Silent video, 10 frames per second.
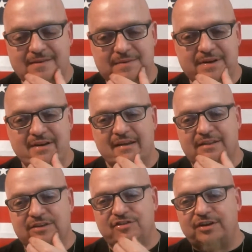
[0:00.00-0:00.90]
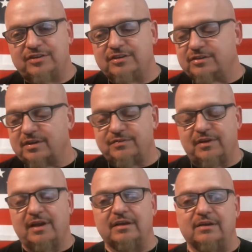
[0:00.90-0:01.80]
me like the Jetsons
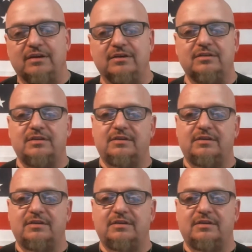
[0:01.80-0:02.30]
flying cars.